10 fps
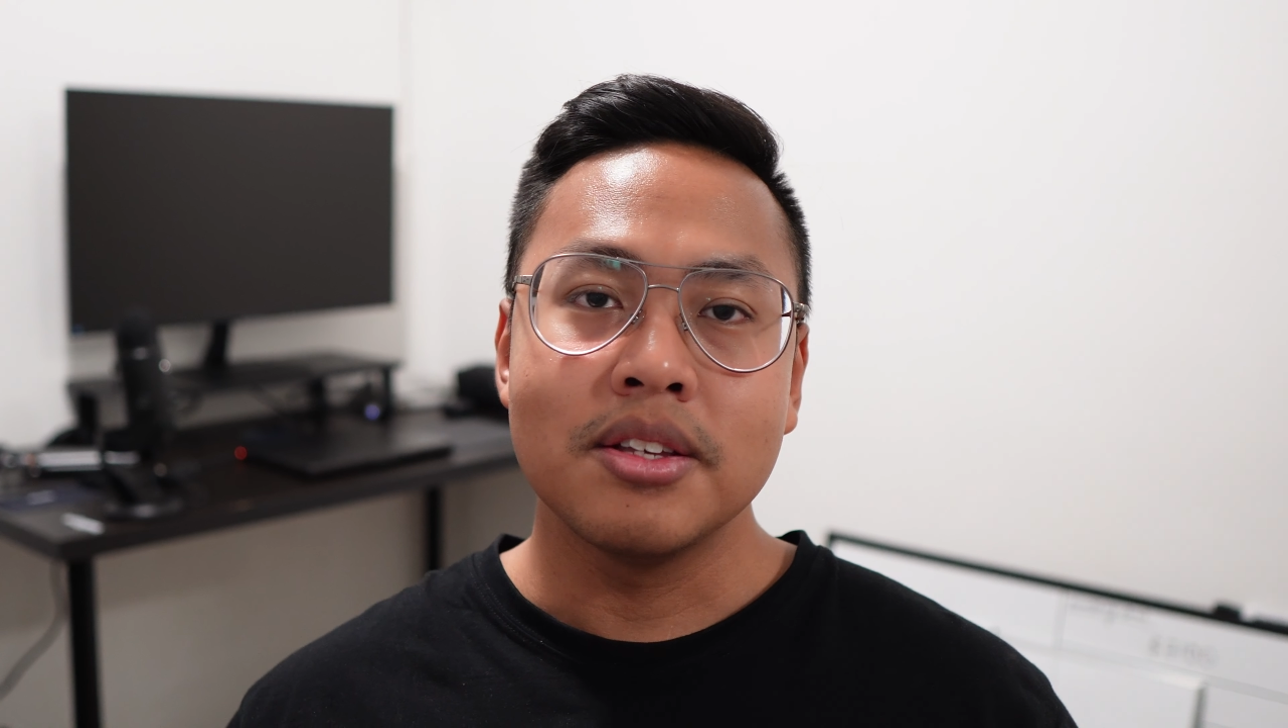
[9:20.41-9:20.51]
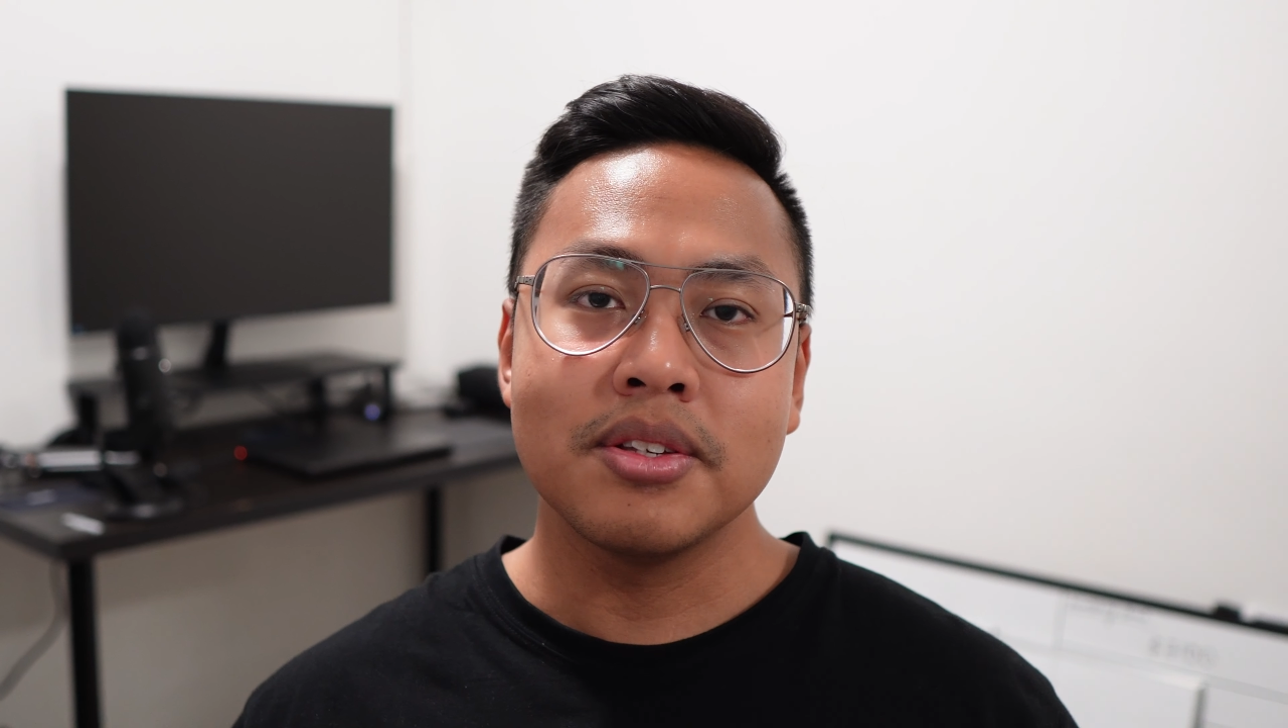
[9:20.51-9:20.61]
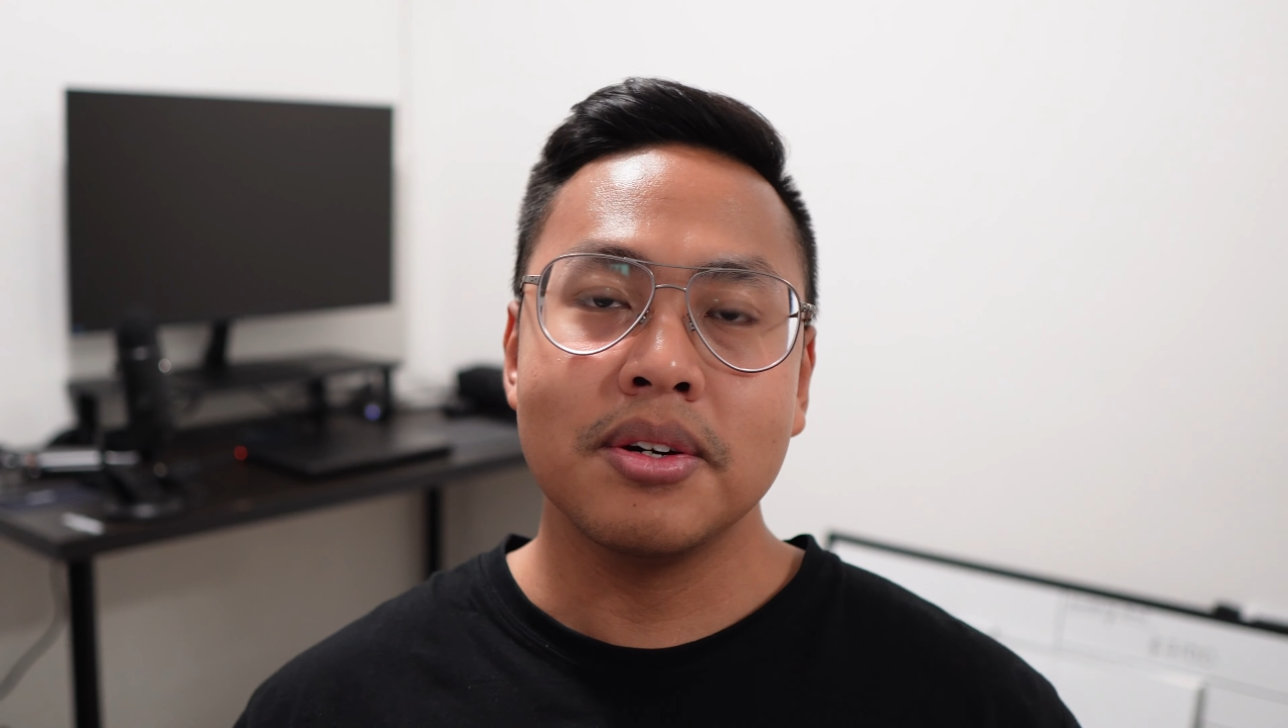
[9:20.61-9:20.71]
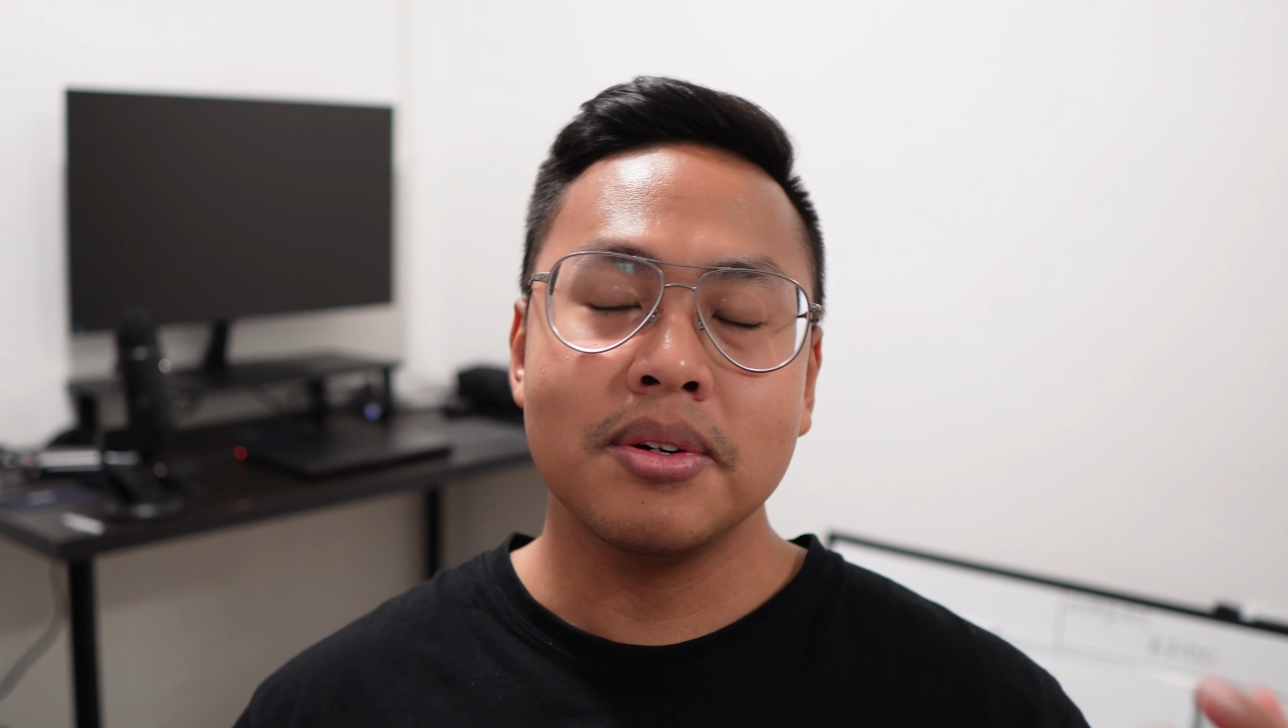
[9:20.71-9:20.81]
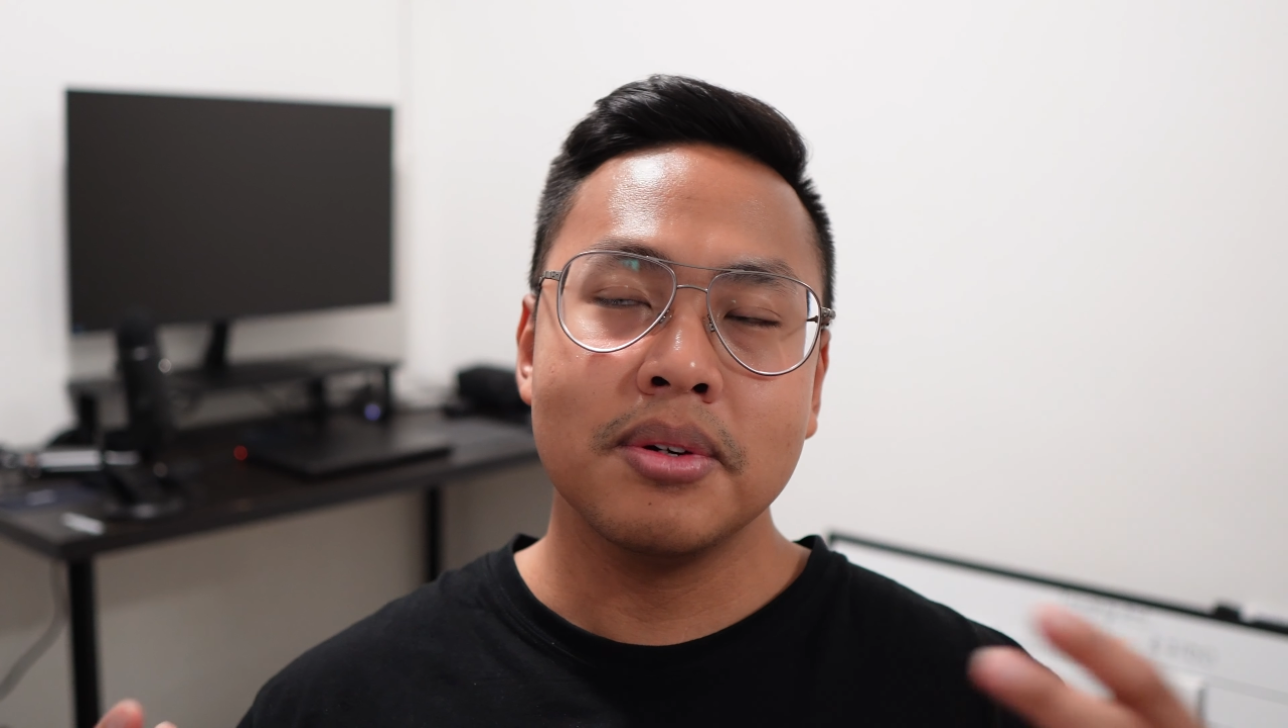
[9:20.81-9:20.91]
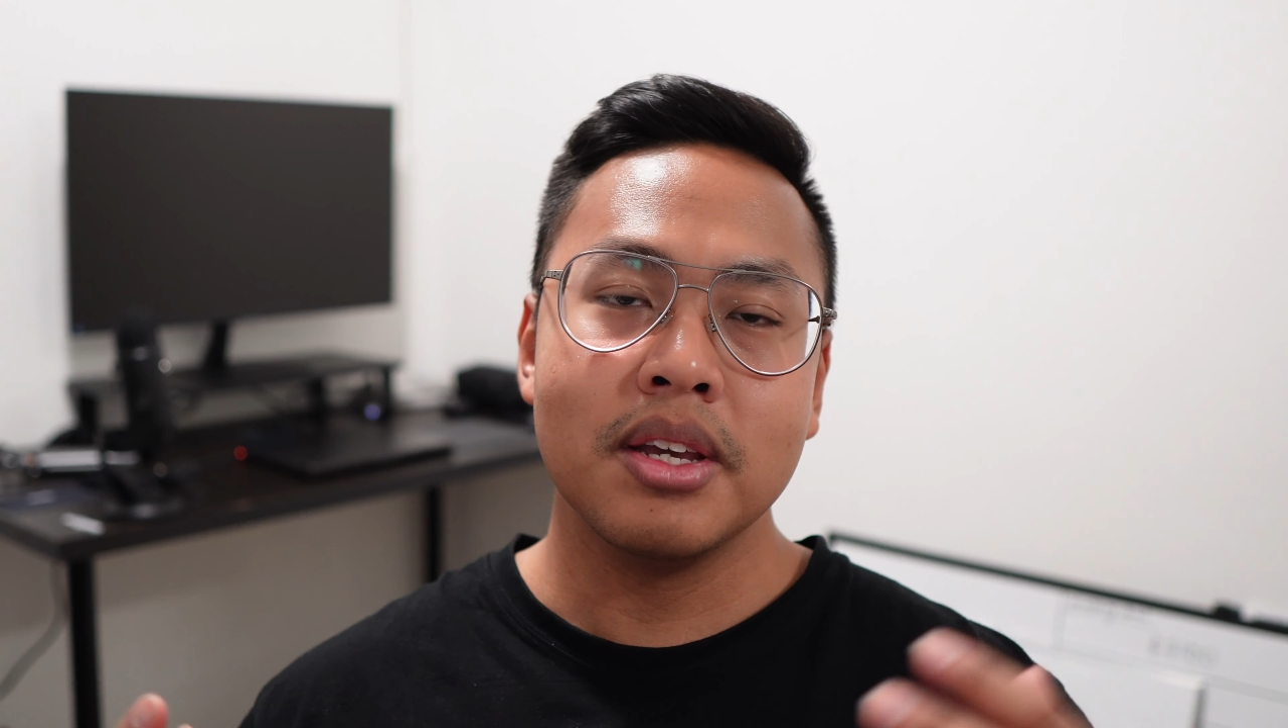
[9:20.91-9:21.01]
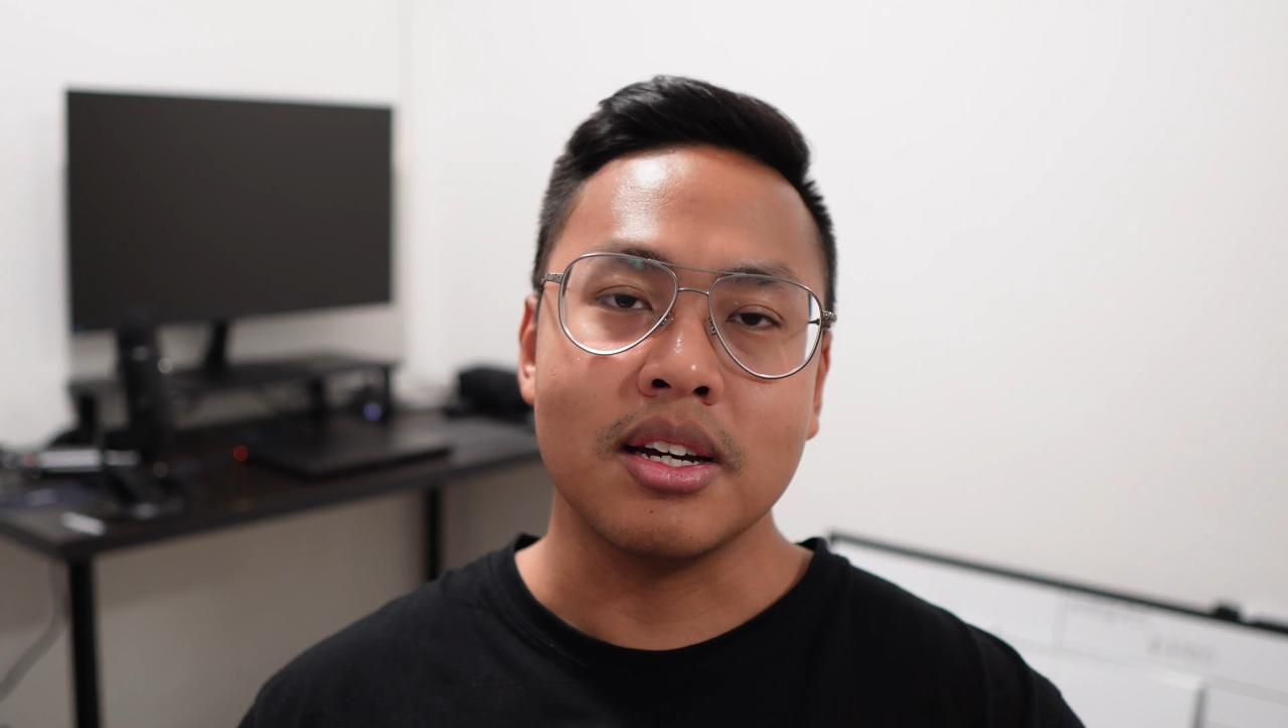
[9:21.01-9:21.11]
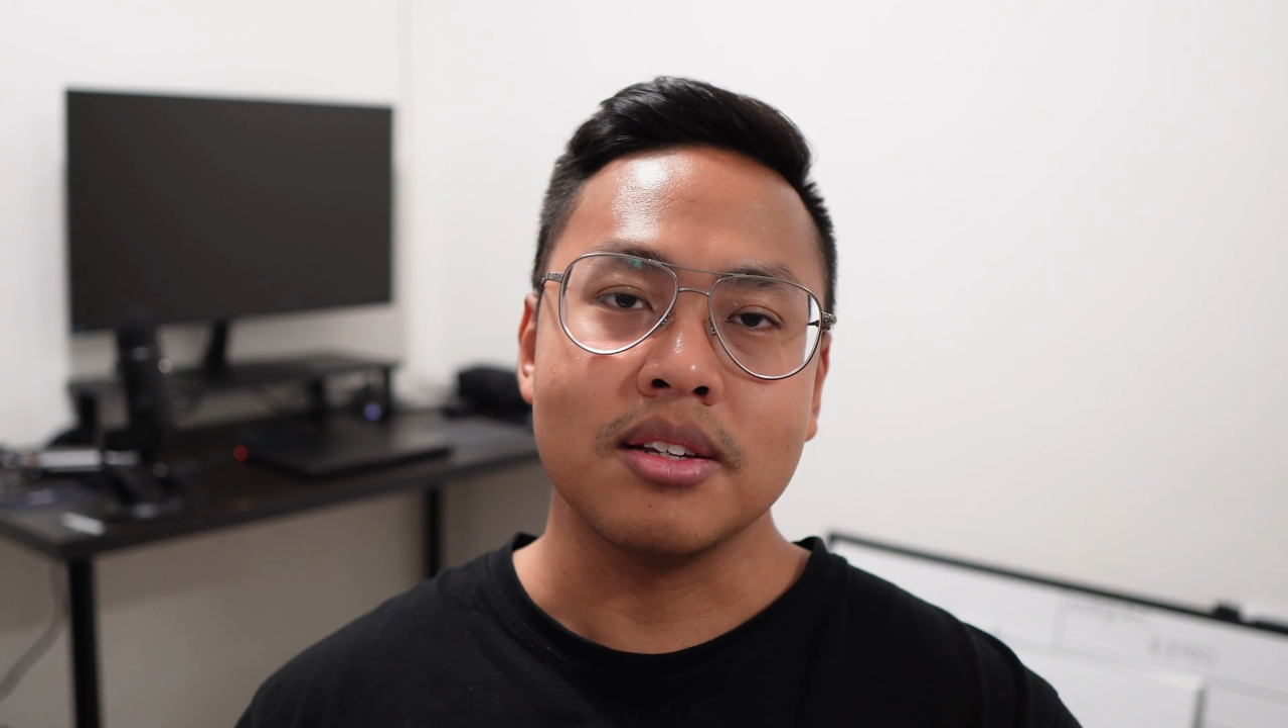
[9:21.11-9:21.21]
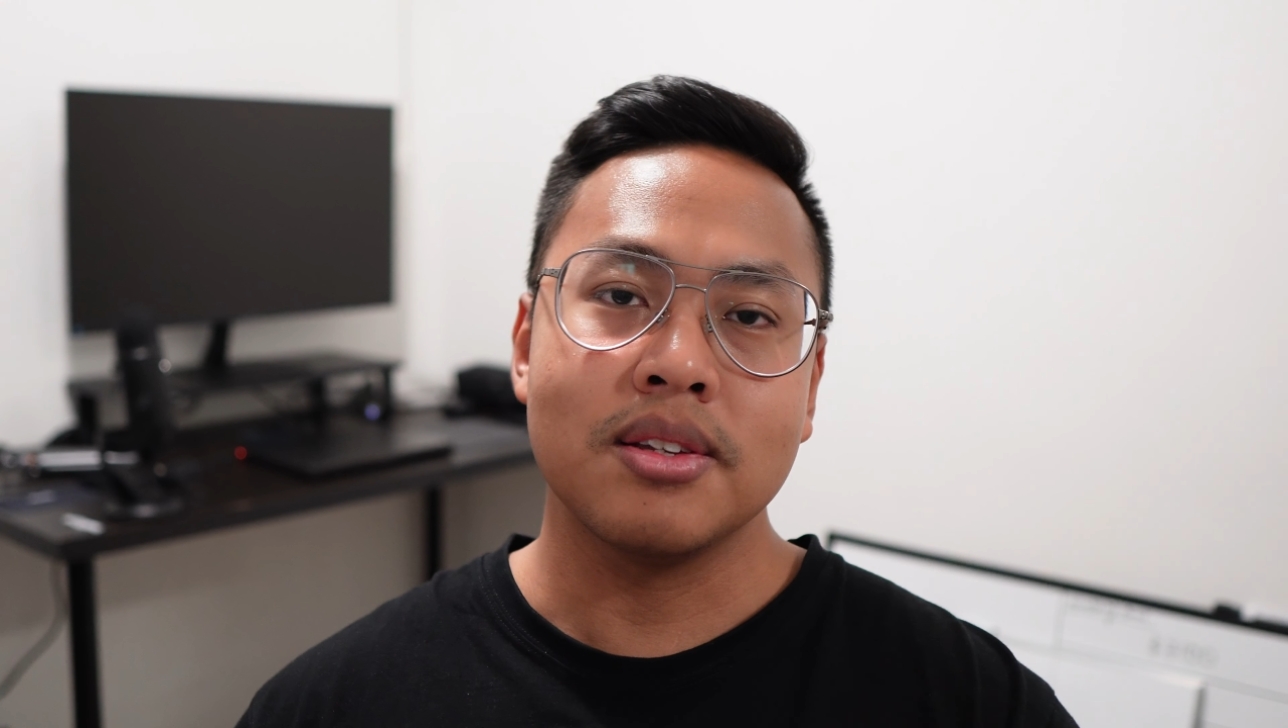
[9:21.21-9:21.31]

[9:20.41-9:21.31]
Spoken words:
So yeah,